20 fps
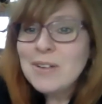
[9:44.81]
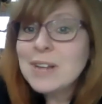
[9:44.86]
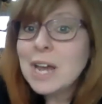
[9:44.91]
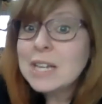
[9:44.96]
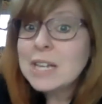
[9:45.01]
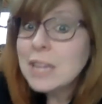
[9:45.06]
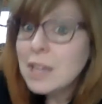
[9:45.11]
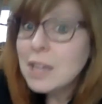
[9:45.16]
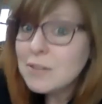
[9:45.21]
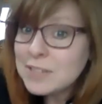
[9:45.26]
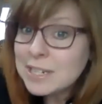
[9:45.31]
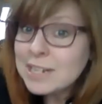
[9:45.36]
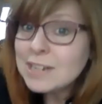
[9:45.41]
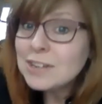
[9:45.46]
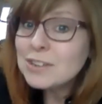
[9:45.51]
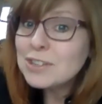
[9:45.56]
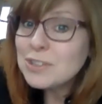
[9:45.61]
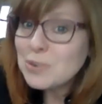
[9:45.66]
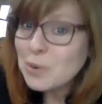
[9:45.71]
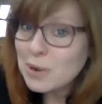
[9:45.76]
And I'd love to
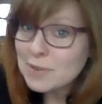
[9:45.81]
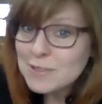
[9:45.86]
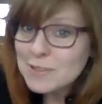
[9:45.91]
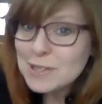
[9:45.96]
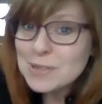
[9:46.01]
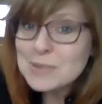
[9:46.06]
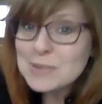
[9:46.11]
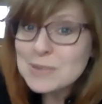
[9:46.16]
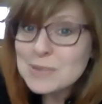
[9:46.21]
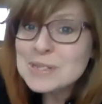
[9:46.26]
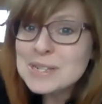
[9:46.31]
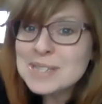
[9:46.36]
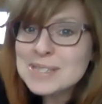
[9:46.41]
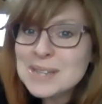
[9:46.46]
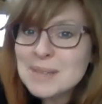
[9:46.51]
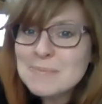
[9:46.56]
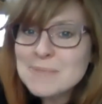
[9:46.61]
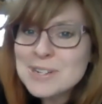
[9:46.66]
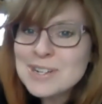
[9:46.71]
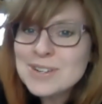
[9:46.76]
hear your views,
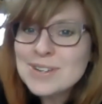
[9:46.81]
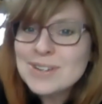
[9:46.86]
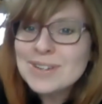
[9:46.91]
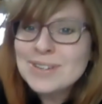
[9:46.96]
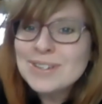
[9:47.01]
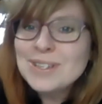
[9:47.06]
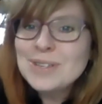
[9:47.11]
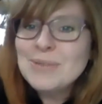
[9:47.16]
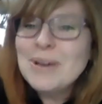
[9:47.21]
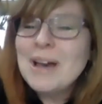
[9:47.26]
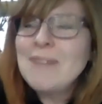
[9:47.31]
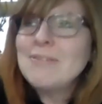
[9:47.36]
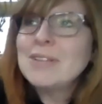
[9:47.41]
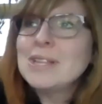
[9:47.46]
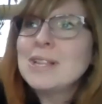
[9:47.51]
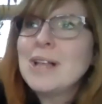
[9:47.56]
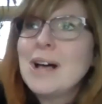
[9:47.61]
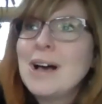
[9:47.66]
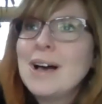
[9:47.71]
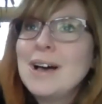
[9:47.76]
because I'm sure you have a
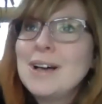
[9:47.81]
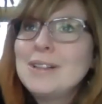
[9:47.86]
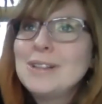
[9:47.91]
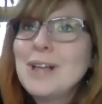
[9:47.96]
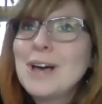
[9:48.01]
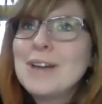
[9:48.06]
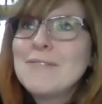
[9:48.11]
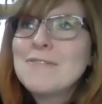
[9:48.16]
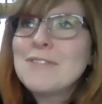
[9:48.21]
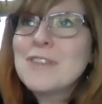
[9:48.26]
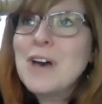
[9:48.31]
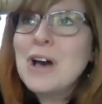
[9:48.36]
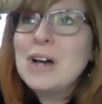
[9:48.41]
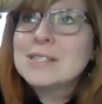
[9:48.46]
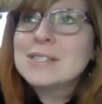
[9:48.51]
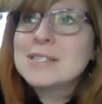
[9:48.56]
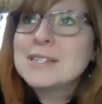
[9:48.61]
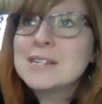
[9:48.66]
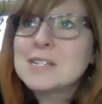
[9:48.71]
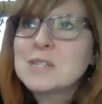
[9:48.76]
lot of
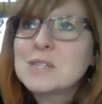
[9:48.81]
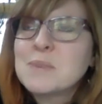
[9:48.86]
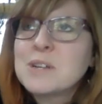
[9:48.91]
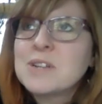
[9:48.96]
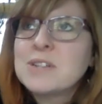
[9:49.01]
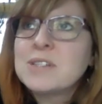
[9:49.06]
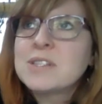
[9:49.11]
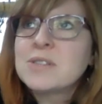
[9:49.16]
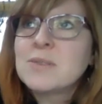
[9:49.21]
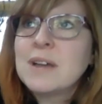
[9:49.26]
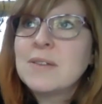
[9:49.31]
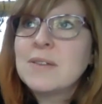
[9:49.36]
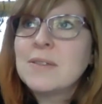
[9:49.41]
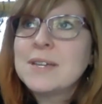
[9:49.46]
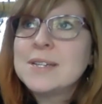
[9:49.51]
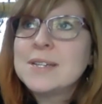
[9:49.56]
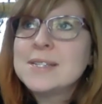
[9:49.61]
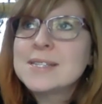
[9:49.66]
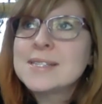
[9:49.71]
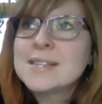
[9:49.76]
thoughts and experience around
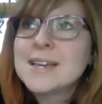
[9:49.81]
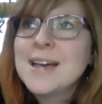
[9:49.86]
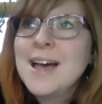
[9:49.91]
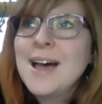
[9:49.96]
this.